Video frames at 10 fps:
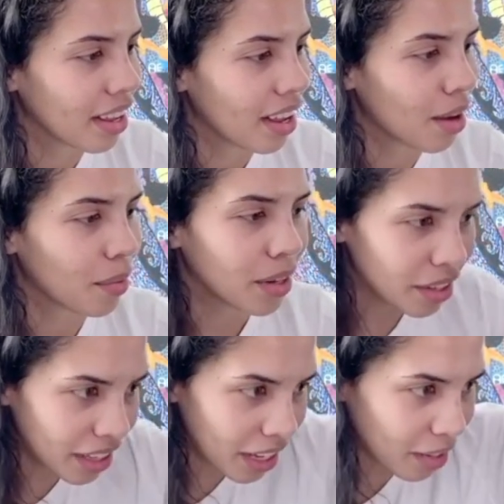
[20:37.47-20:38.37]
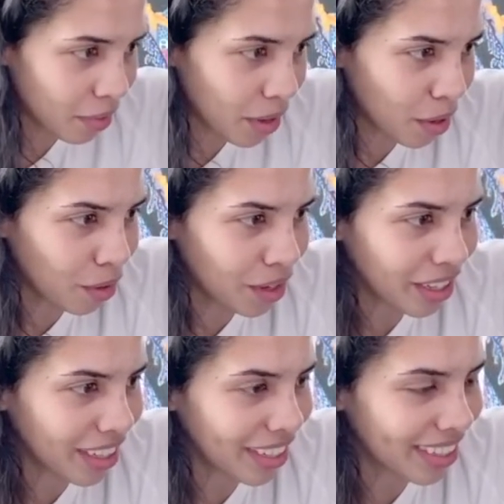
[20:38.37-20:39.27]
I wonder like what
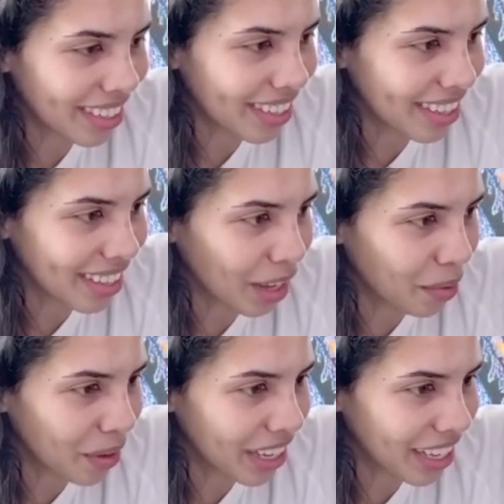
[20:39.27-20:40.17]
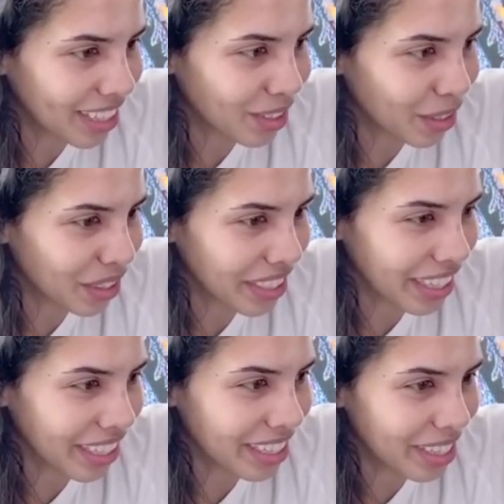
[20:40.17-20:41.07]
Oda, like what he searches.
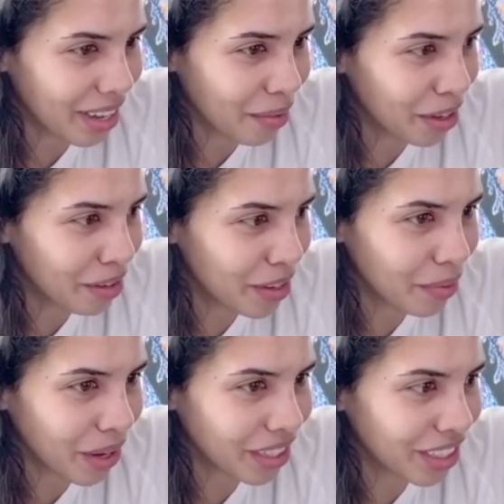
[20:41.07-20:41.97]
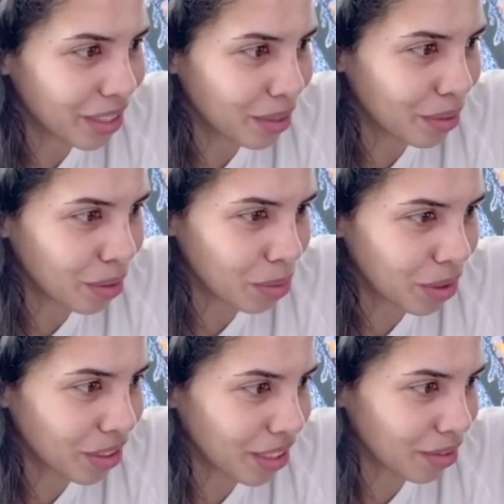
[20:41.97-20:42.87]
Like does he, I wonder if he watches
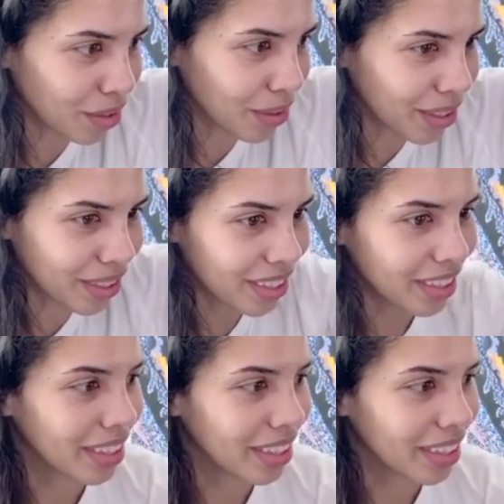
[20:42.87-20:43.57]
YouTubers like for real.